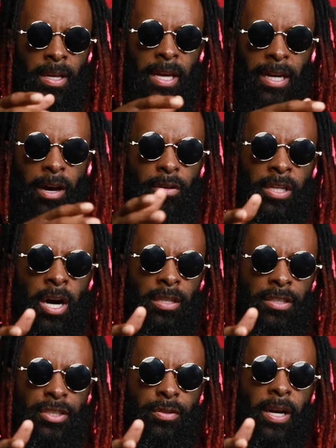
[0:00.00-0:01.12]
And I only call
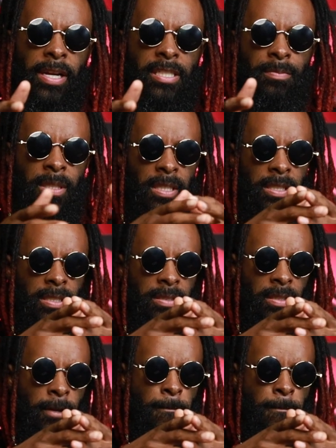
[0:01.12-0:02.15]
it strange because